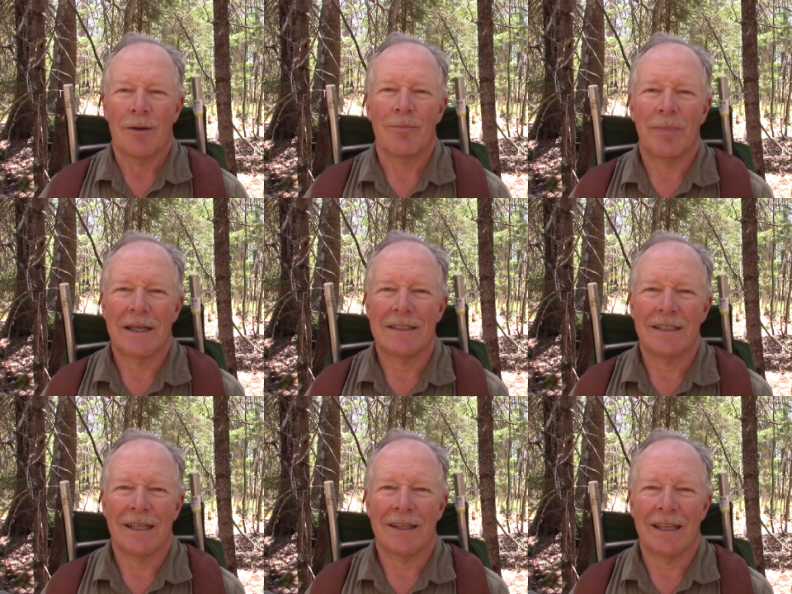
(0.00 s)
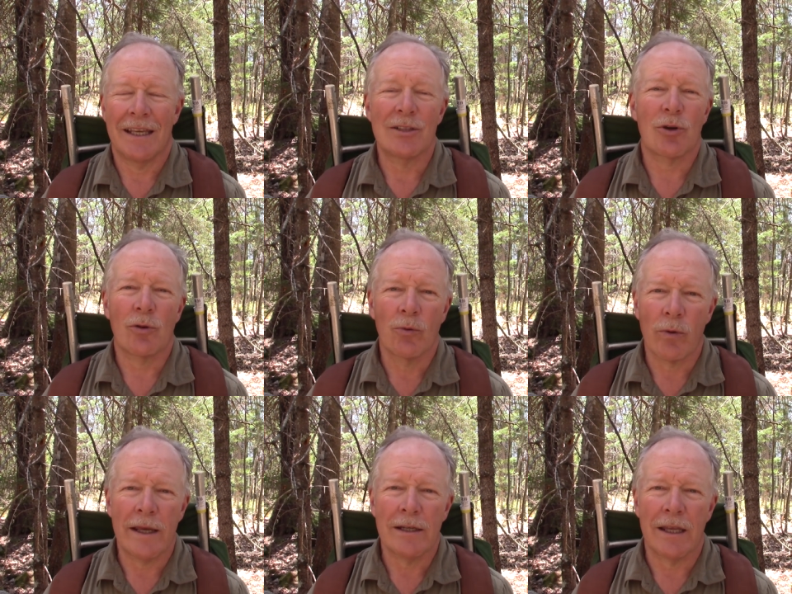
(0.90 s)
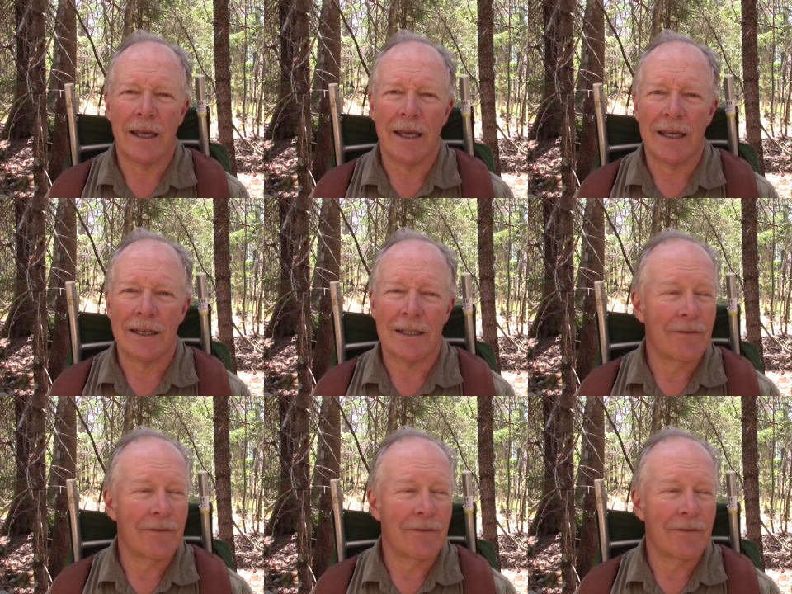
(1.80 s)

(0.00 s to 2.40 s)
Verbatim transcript: But uh, his are great, and